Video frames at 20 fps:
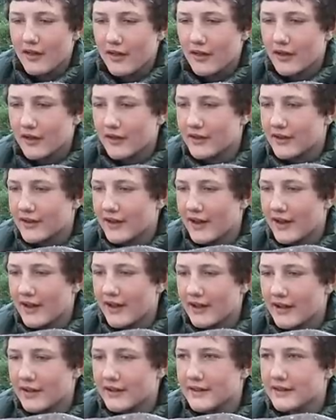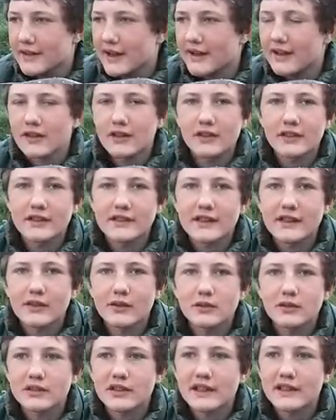13.8, just taking on a
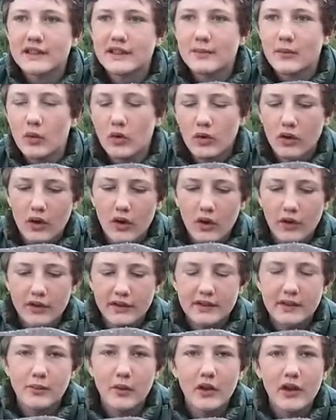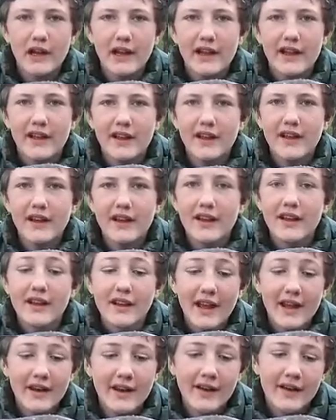single cc more Odyssey boilie
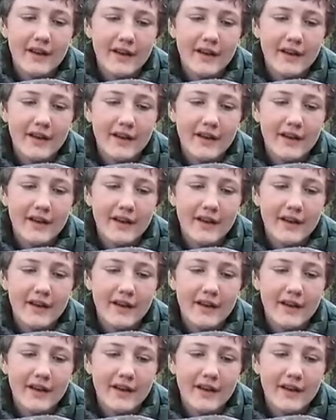again.